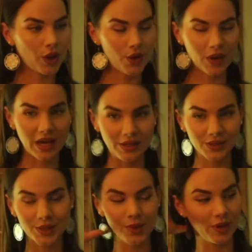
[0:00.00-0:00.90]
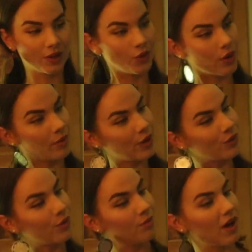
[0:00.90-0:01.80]
Okay, so ignore my
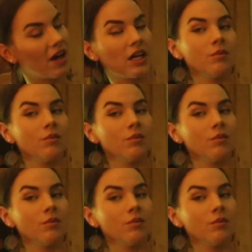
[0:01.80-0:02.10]
room behind